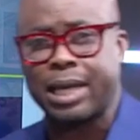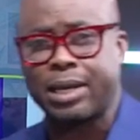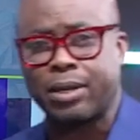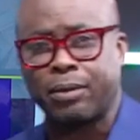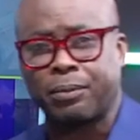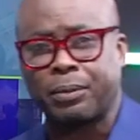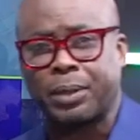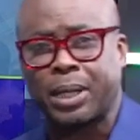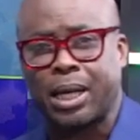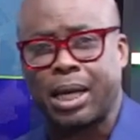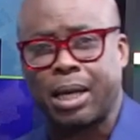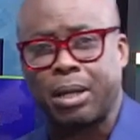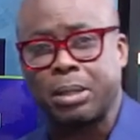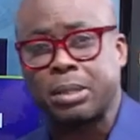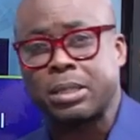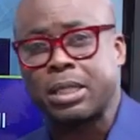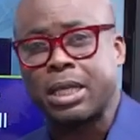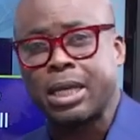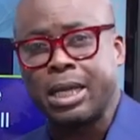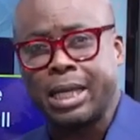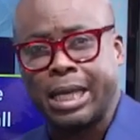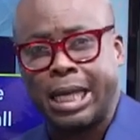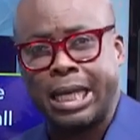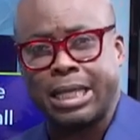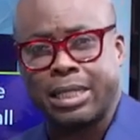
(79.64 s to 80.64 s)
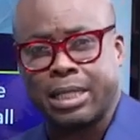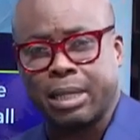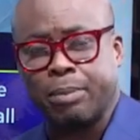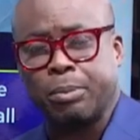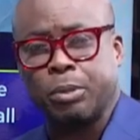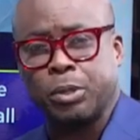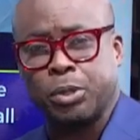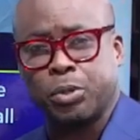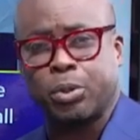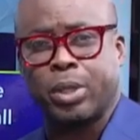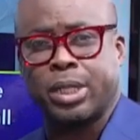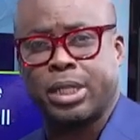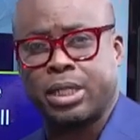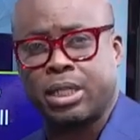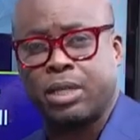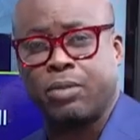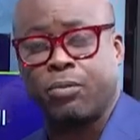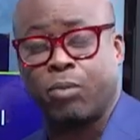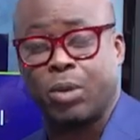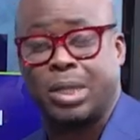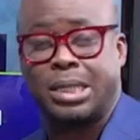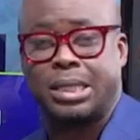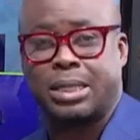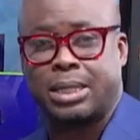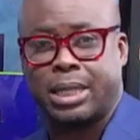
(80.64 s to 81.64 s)
of the House is able to achieve
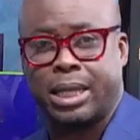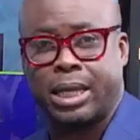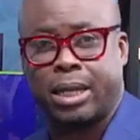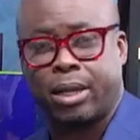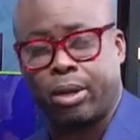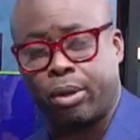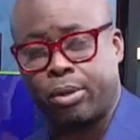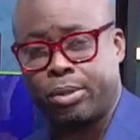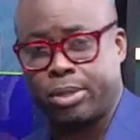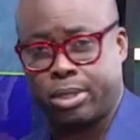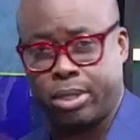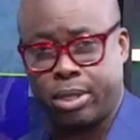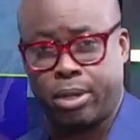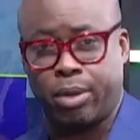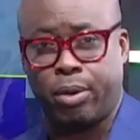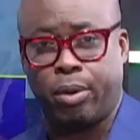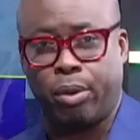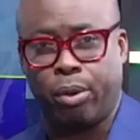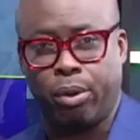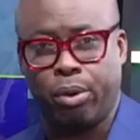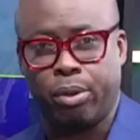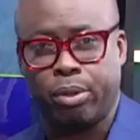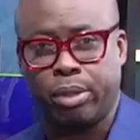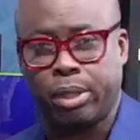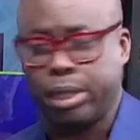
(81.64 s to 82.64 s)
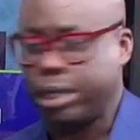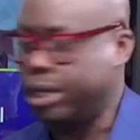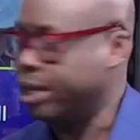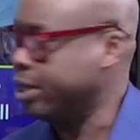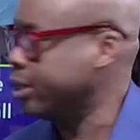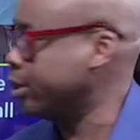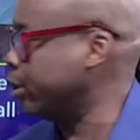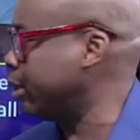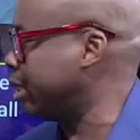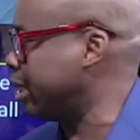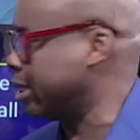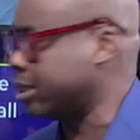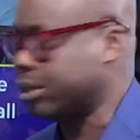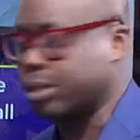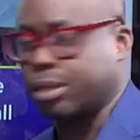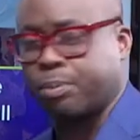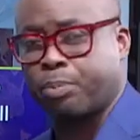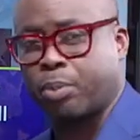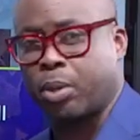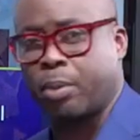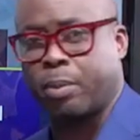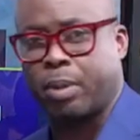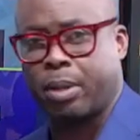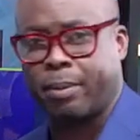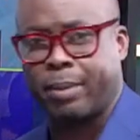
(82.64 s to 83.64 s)
1/3 on their own. So this is not
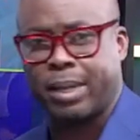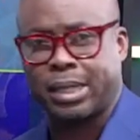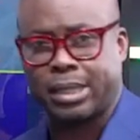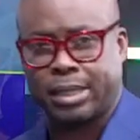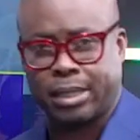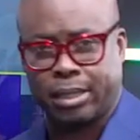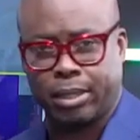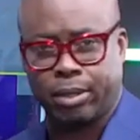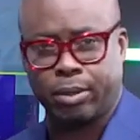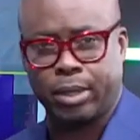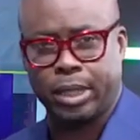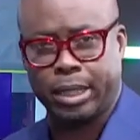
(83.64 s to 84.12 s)
problematic.